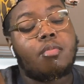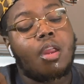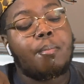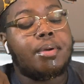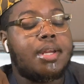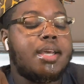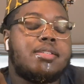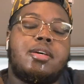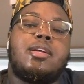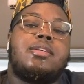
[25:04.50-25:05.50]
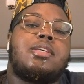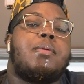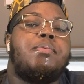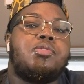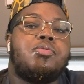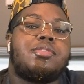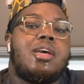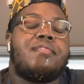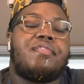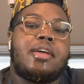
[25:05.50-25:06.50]
But these are the examples you
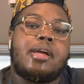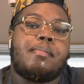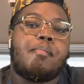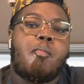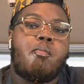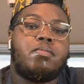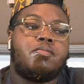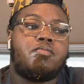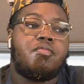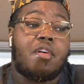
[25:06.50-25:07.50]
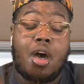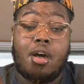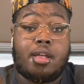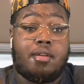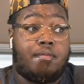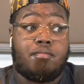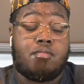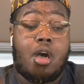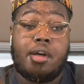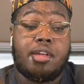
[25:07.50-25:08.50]
send for him. For
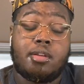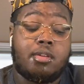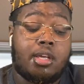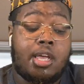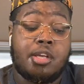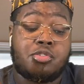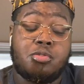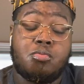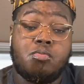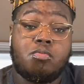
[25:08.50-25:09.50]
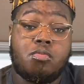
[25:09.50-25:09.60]
all the kids you